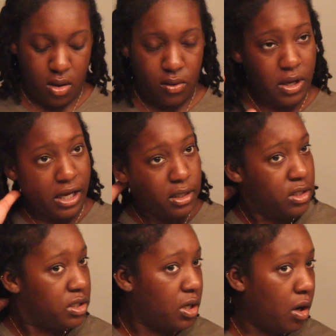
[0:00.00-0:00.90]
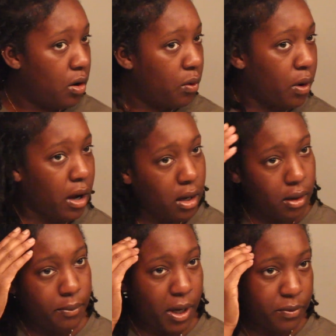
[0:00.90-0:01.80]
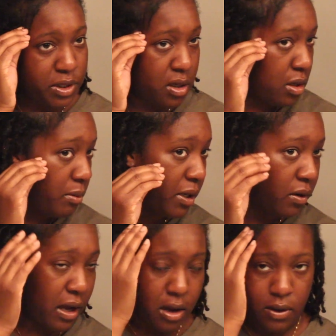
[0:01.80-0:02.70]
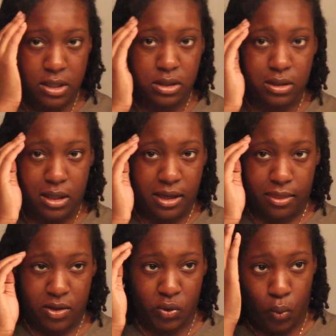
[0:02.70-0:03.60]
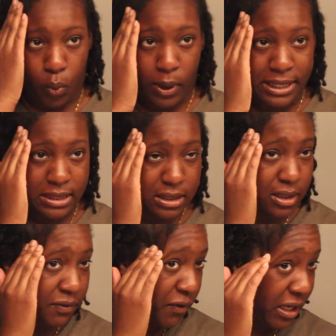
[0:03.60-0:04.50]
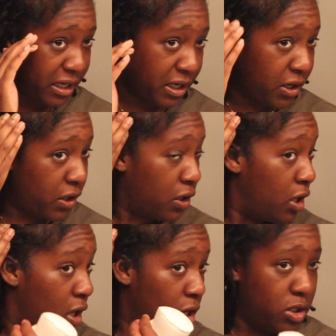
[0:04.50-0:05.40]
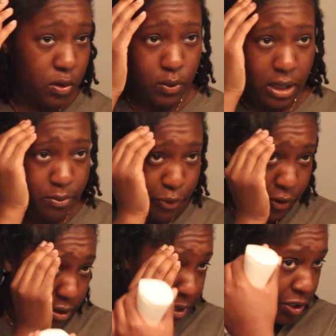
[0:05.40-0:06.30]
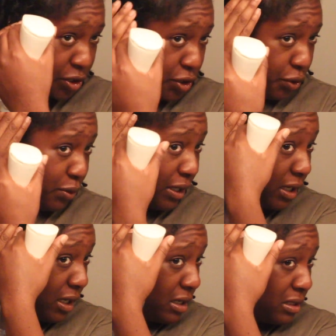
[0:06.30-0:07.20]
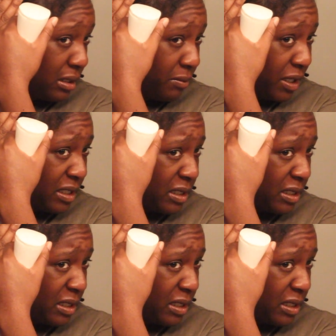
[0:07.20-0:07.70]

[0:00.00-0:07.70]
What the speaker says: Okay, so I was talking about how I didn't like this white stuff right here. So what I'm pretty much doing is I'm like